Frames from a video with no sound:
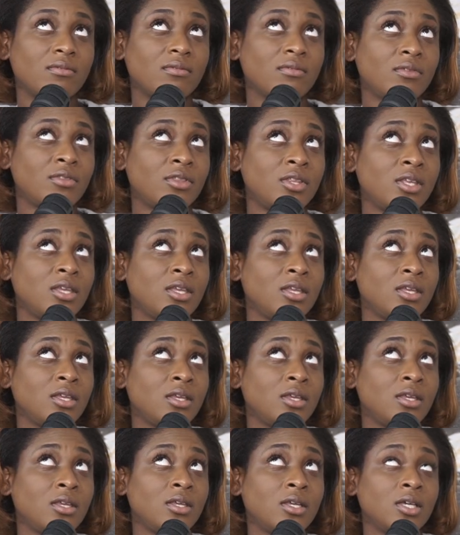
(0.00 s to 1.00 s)

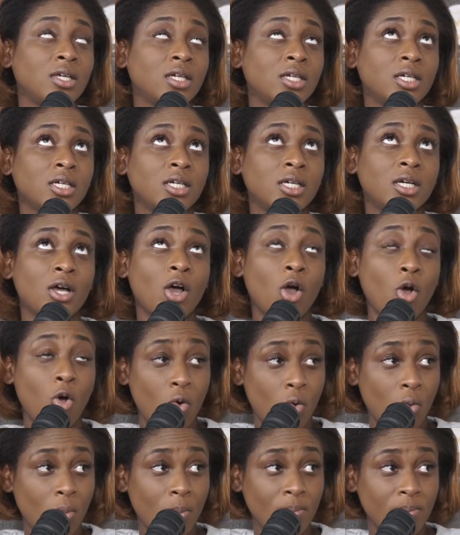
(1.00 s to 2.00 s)
the
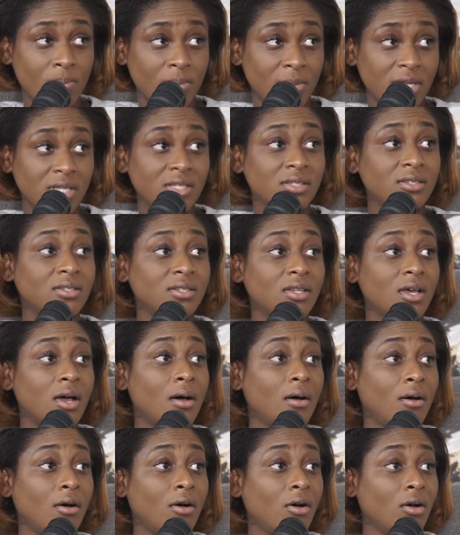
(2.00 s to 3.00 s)
home is
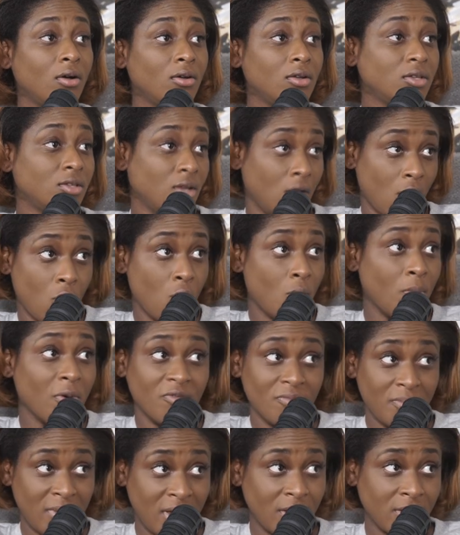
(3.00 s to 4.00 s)
a home of
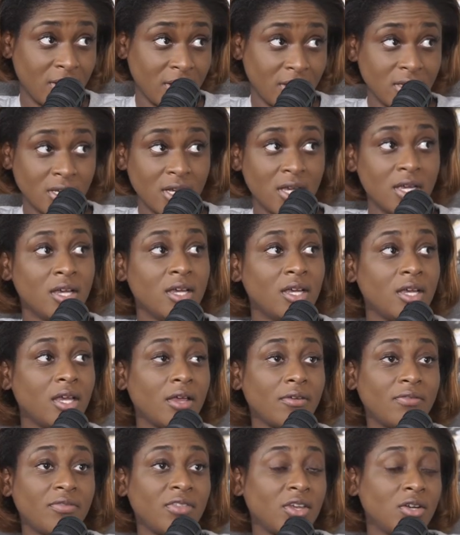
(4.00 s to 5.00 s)
marriage,
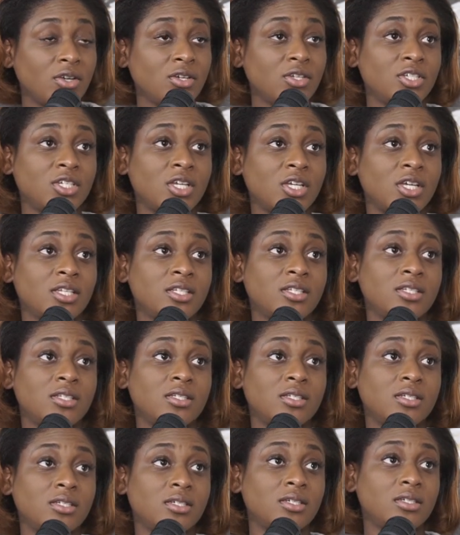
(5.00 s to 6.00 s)
if they're
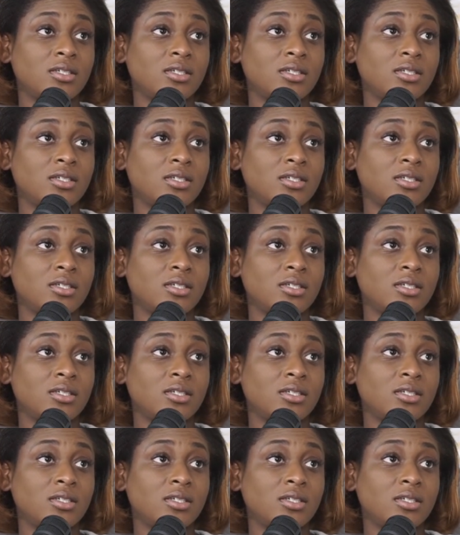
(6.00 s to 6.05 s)
just